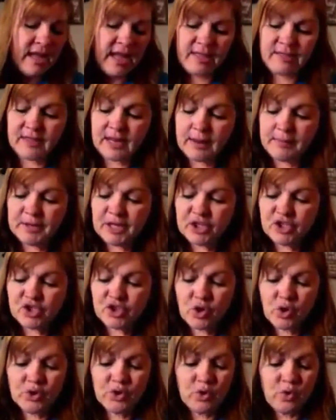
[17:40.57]
And then I'm going to
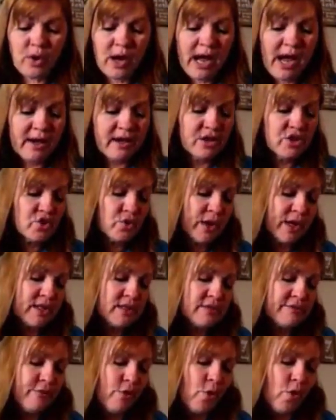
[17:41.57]
show you how to
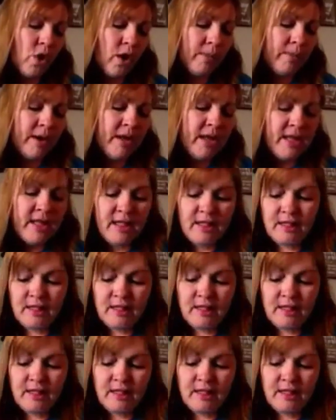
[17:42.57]
transform